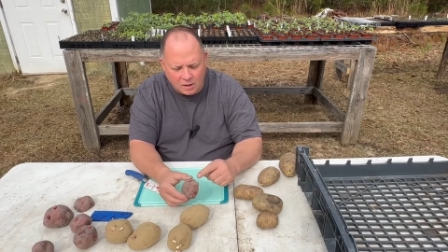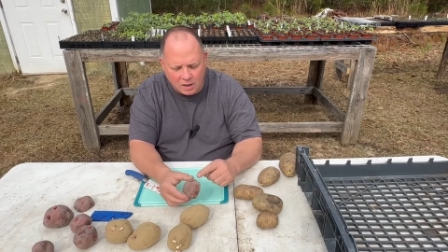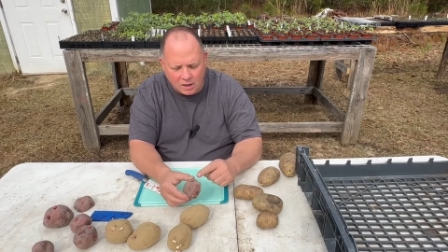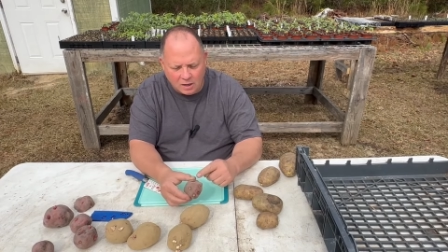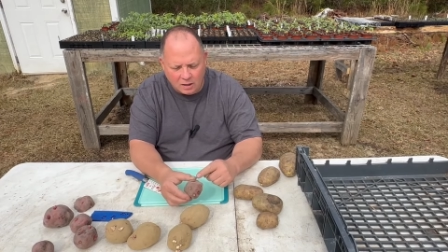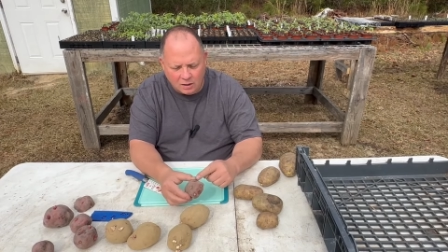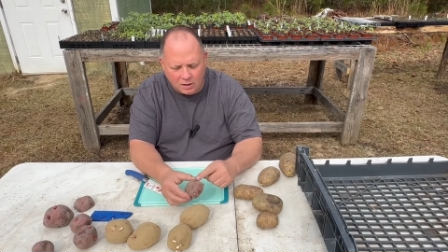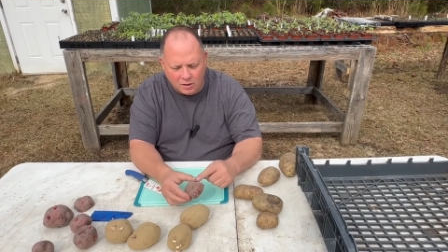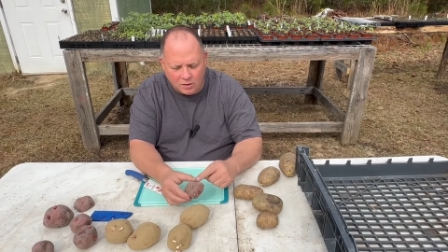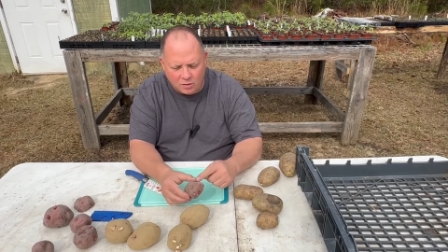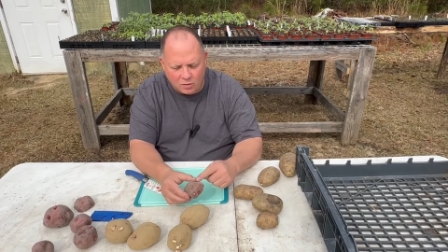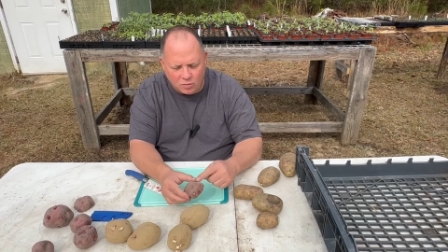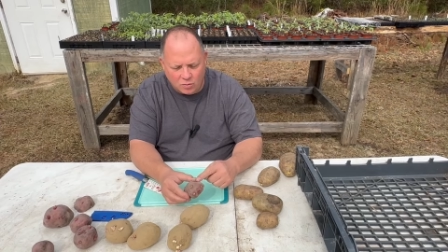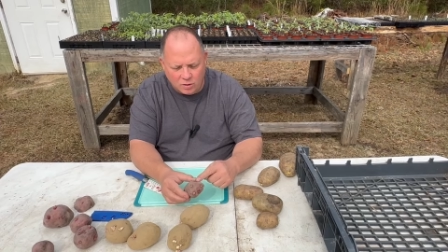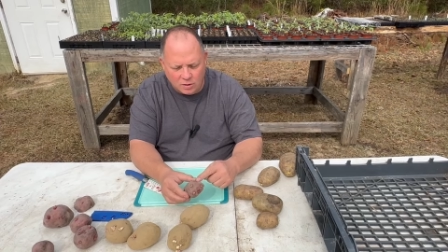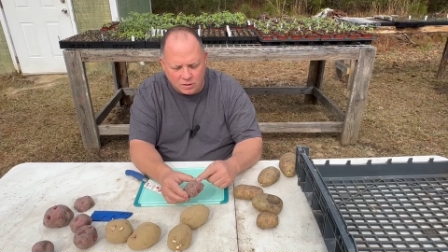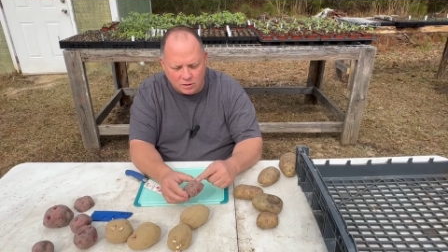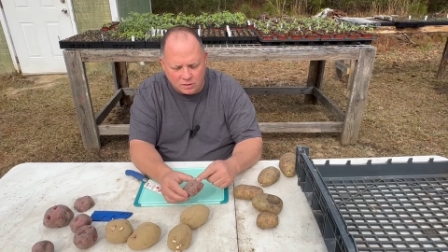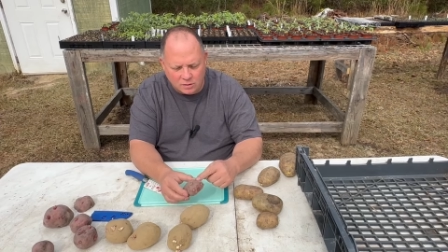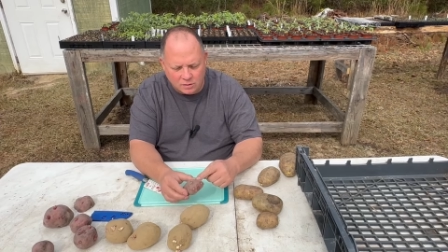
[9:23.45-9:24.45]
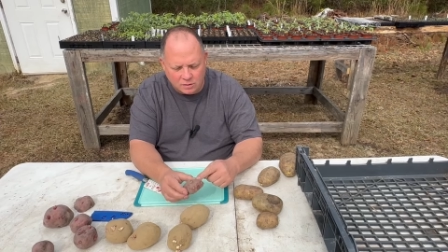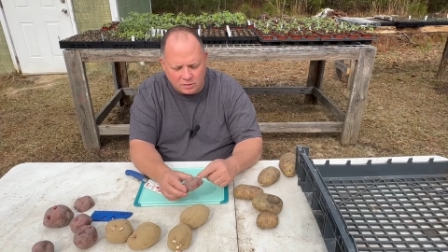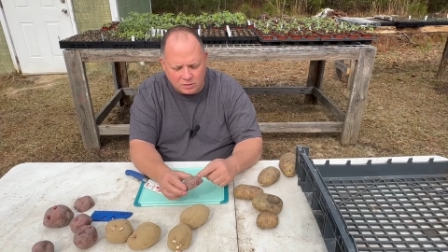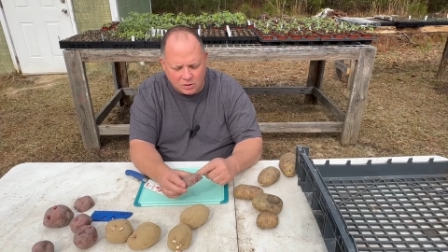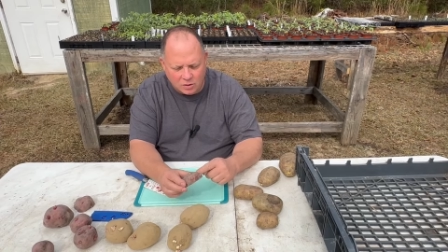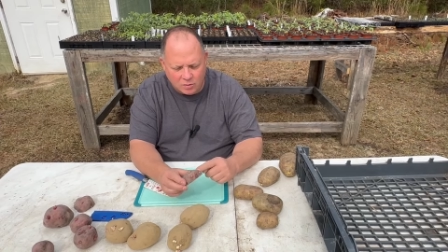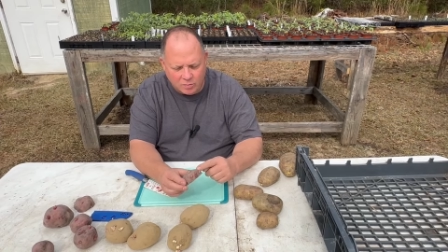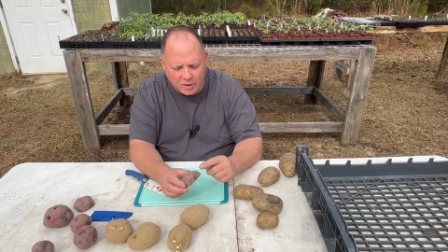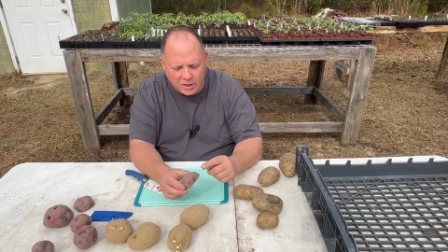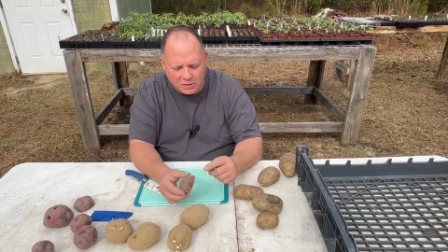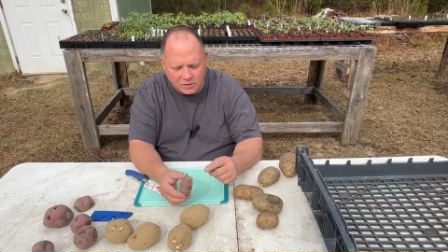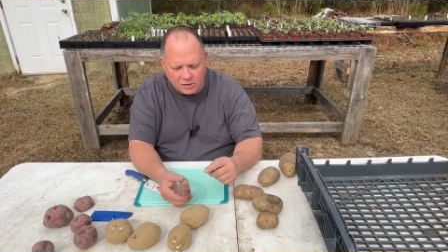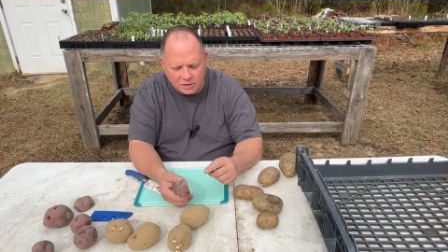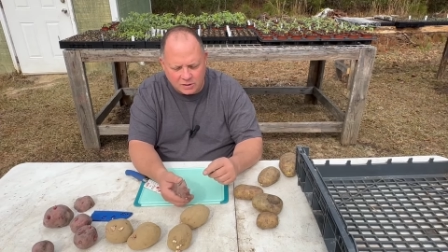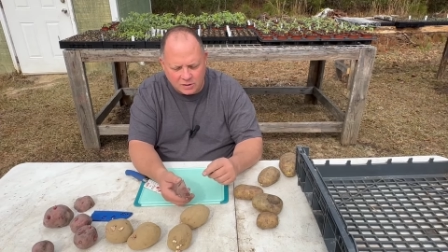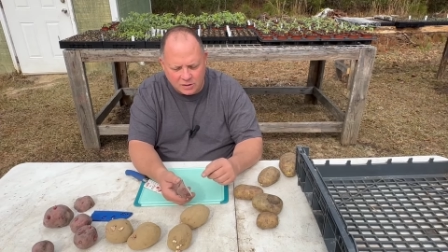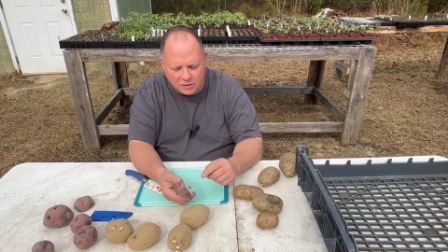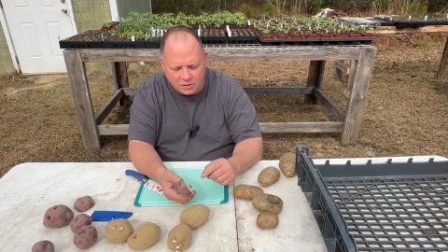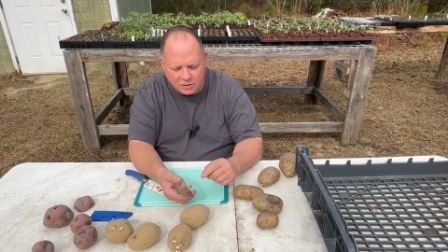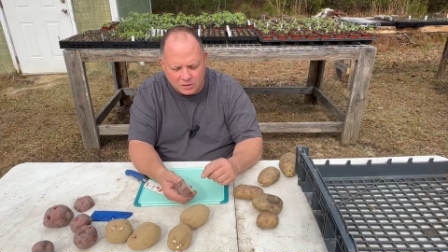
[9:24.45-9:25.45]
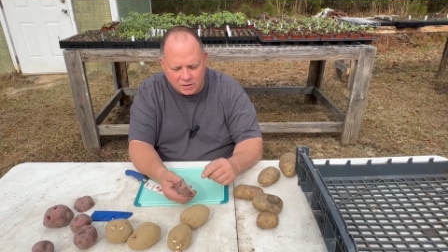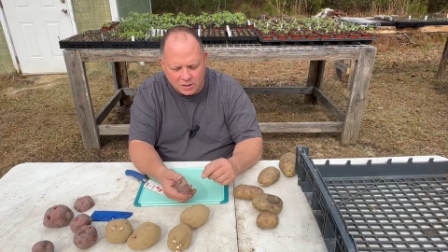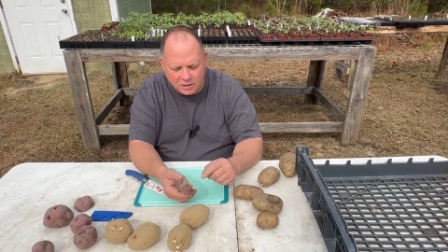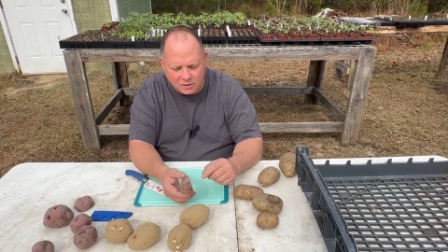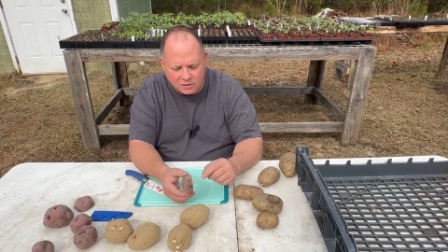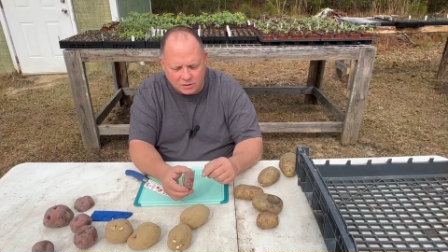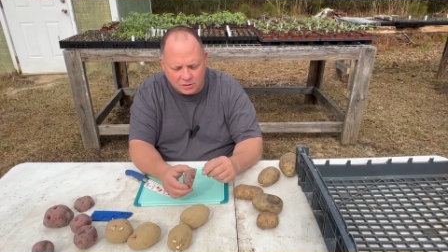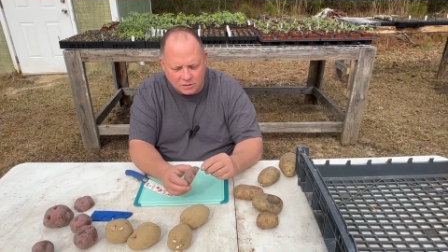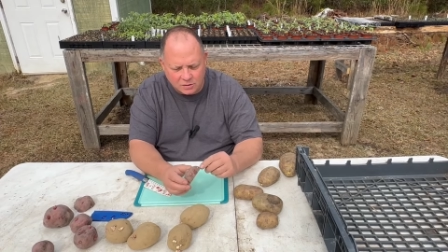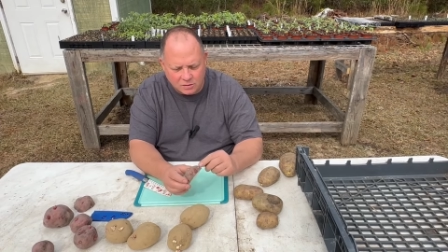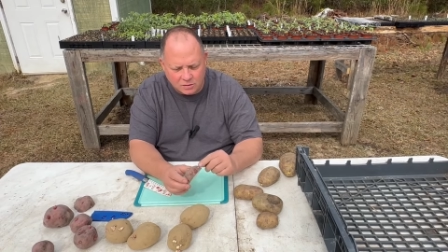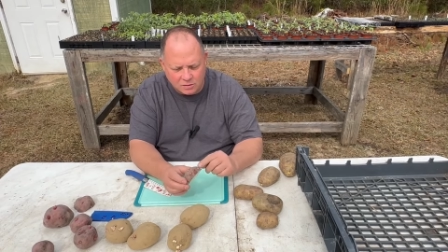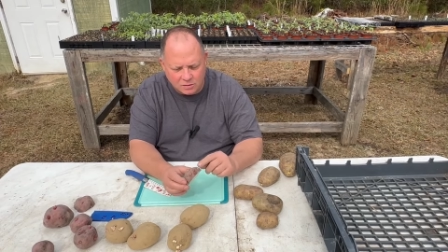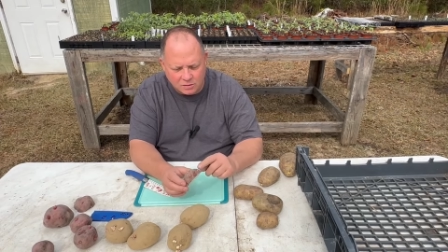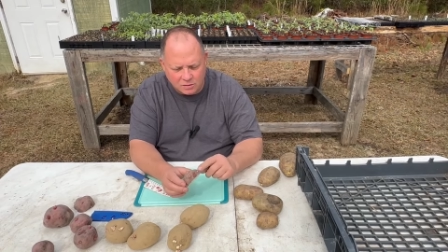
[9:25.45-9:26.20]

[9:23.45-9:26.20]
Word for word: and a little one, so basically 6